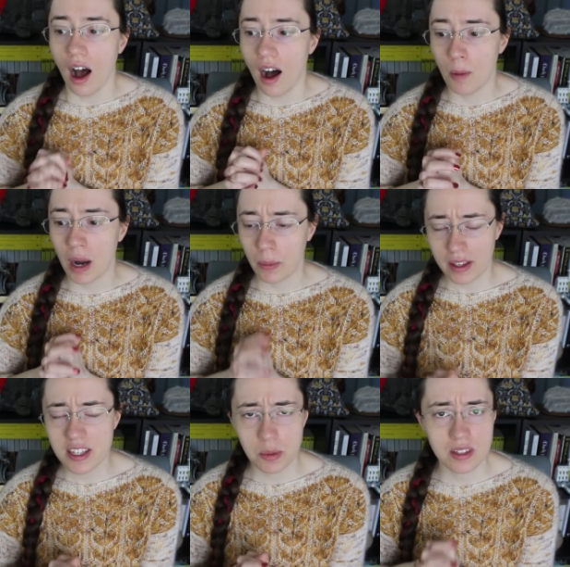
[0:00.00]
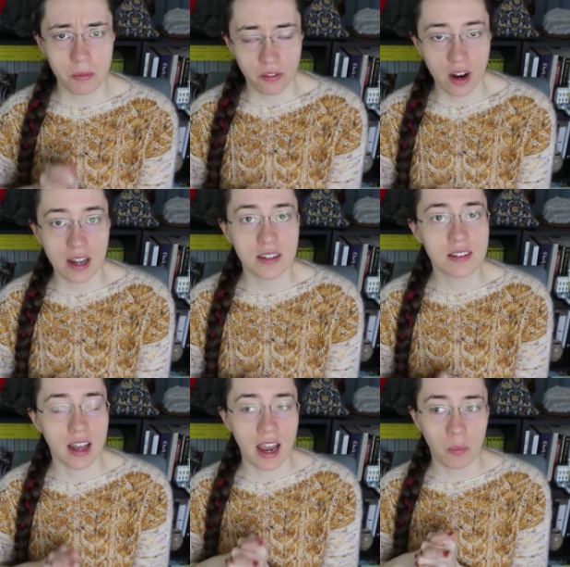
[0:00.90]
Um, I read this with some
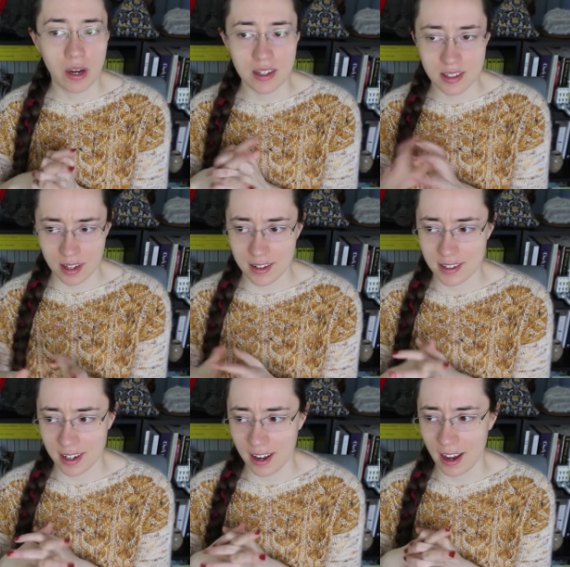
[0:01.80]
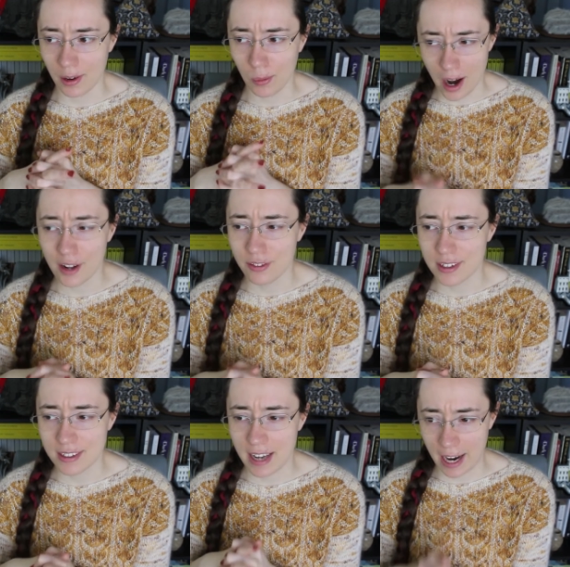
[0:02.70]
friends and we discussed it and a lot of us